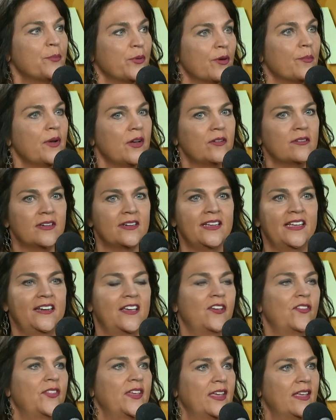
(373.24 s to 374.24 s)
promote, you
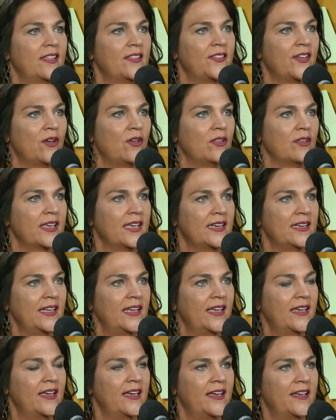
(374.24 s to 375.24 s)
know, the whole
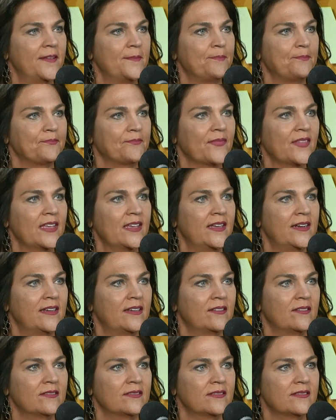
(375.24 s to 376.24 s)
kidney, you
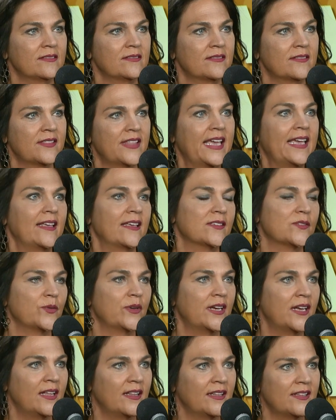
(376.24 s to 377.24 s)
know, thing as
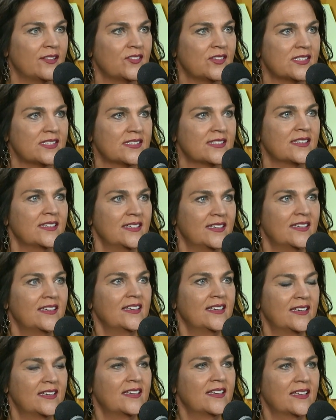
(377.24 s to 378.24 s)
well mm-hmm. and just
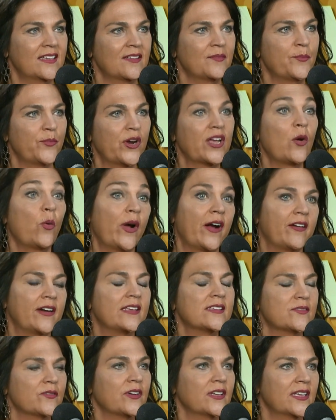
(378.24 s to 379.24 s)
bring
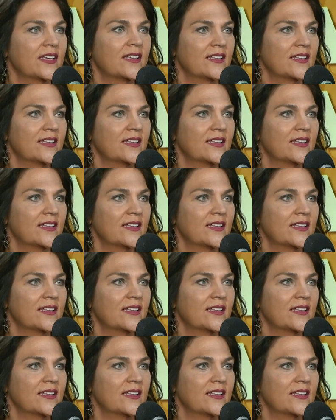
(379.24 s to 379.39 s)
awareness, really.